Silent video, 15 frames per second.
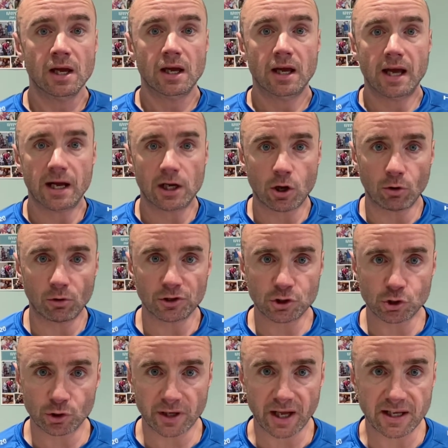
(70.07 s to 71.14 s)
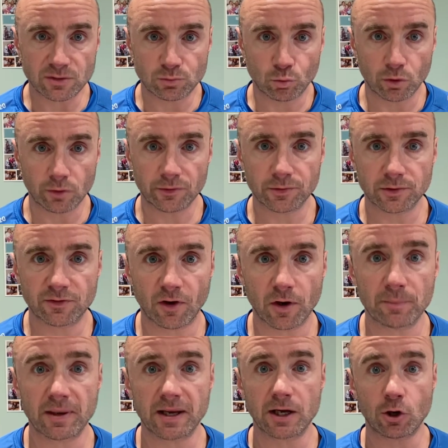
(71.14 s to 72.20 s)
Goalless draw against Wolves was followed
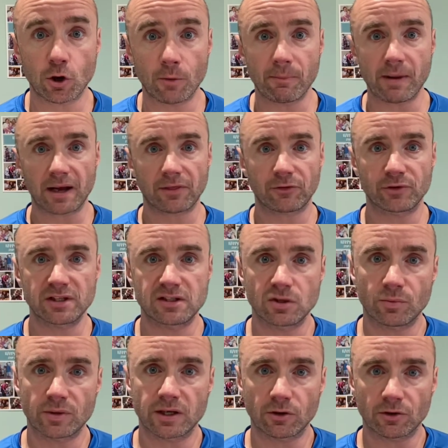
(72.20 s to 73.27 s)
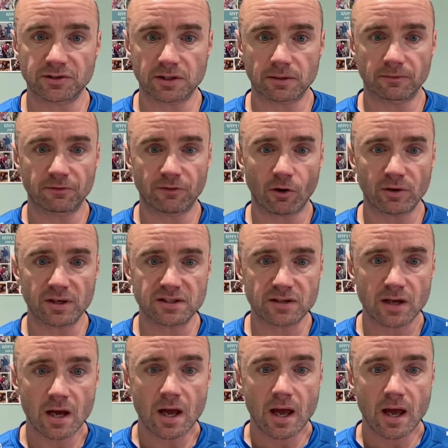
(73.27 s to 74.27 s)
by a comeback 3-2 win at Nottingham Forest.